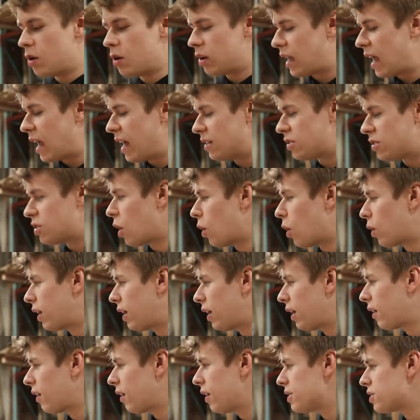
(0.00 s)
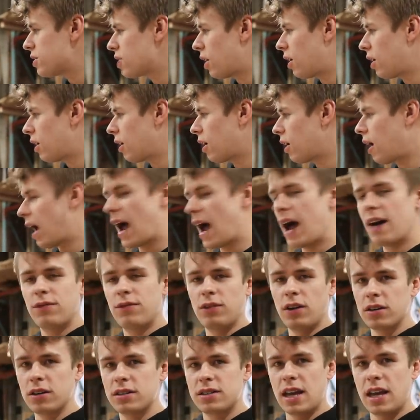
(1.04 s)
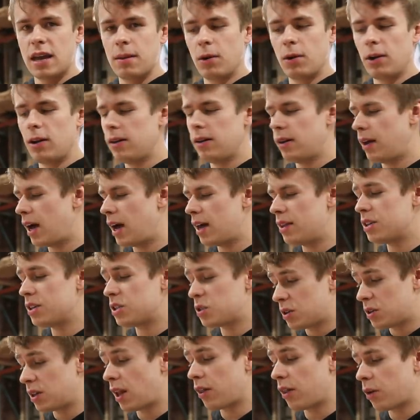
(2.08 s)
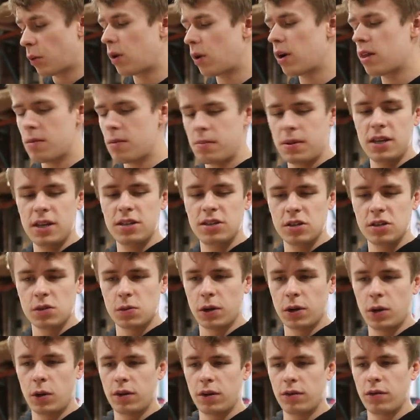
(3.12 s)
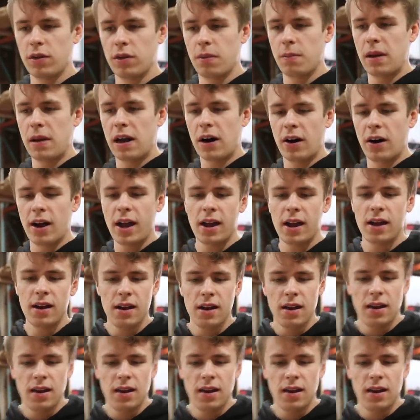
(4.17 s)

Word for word: Okay, so here is our half log table. This is another one of the pieces we're doing for the Marriott.